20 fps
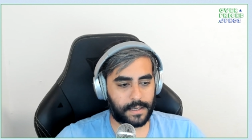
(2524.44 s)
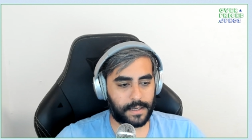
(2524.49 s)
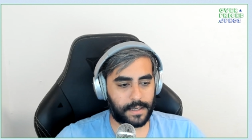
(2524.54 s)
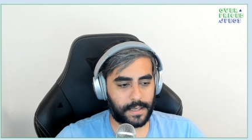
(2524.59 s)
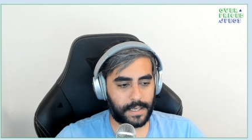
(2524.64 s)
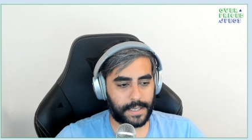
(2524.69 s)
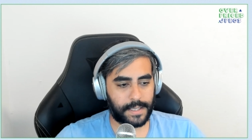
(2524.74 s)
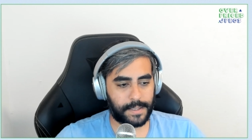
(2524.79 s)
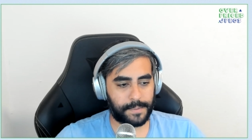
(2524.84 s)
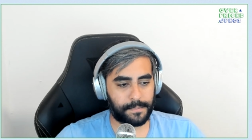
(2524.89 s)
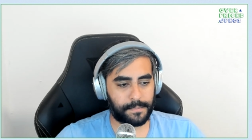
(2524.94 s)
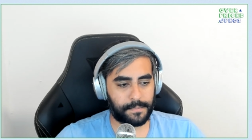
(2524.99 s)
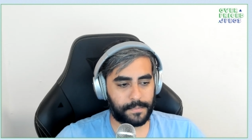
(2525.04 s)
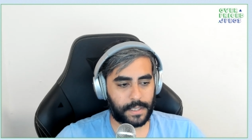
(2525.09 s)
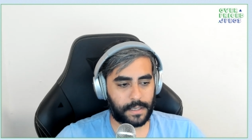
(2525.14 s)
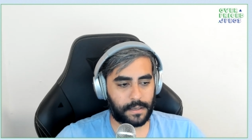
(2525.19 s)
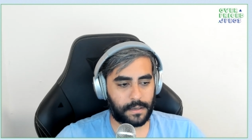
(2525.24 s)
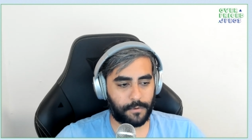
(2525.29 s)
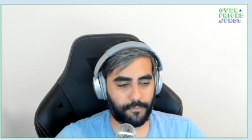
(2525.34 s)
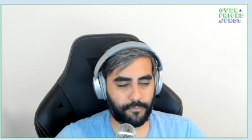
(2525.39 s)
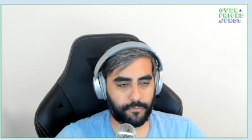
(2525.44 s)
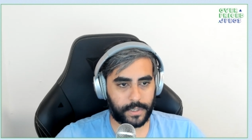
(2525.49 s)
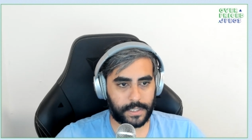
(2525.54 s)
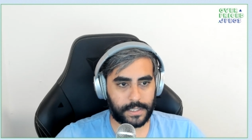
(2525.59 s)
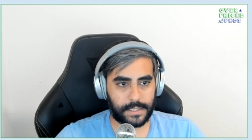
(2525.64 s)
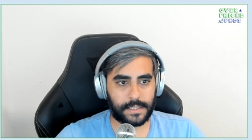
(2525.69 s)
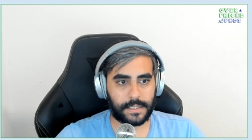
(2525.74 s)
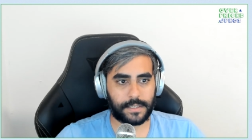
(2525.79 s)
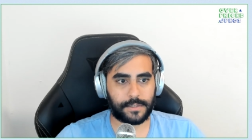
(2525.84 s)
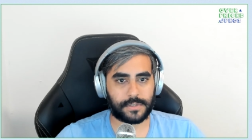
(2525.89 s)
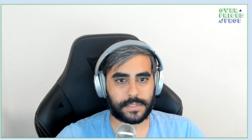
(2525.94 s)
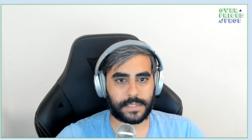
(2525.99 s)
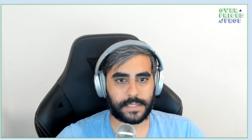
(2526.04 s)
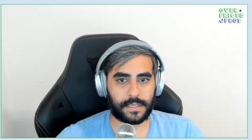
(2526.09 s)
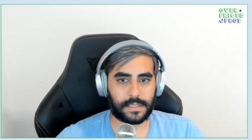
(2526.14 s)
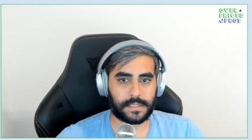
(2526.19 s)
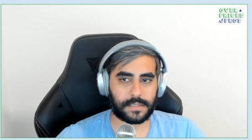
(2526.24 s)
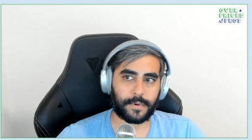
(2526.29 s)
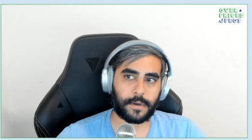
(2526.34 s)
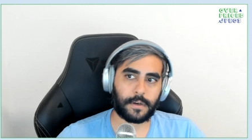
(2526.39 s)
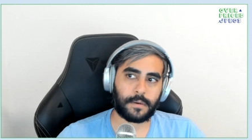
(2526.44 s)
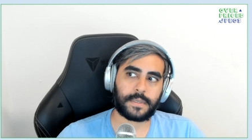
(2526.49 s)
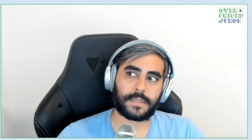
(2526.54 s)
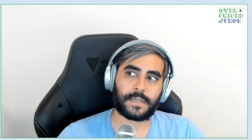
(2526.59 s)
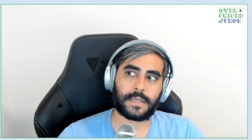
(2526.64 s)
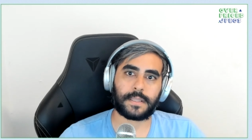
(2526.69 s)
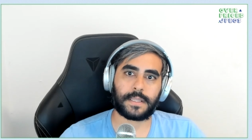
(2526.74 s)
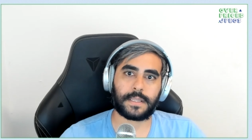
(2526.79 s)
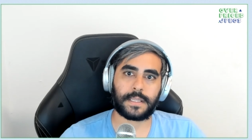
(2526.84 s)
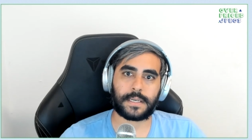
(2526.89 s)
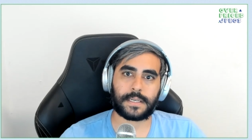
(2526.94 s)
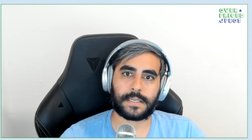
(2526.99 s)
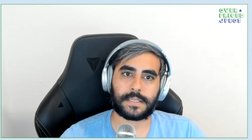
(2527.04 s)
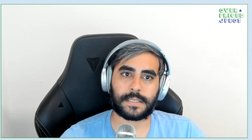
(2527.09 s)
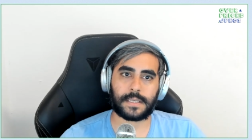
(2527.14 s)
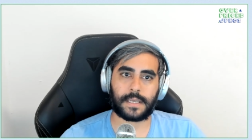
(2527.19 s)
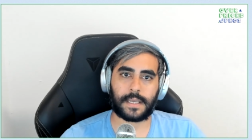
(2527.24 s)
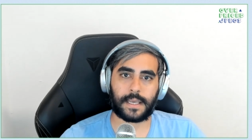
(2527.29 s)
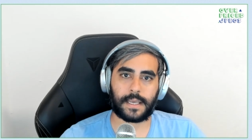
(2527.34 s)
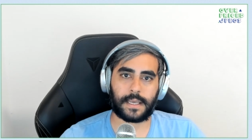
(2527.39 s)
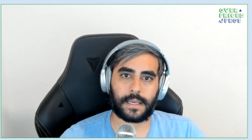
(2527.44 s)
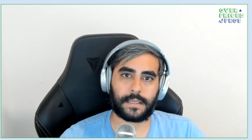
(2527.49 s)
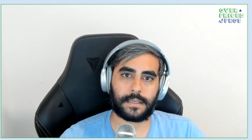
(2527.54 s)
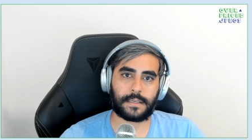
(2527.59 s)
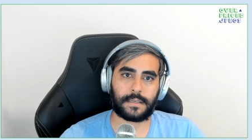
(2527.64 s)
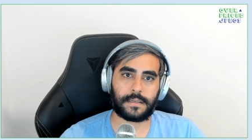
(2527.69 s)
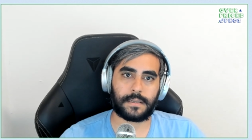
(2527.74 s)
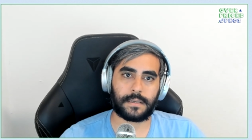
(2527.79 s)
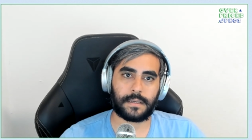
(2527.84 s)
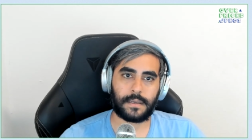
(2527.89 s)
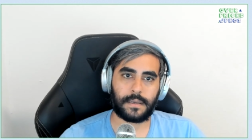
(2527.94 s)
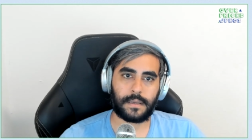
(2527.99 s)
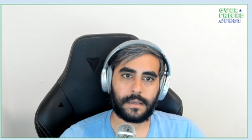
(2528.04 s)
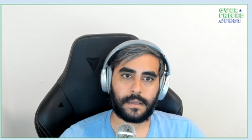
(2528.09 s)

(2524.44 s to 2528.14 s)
um, a really interesting experiment nonetheless, and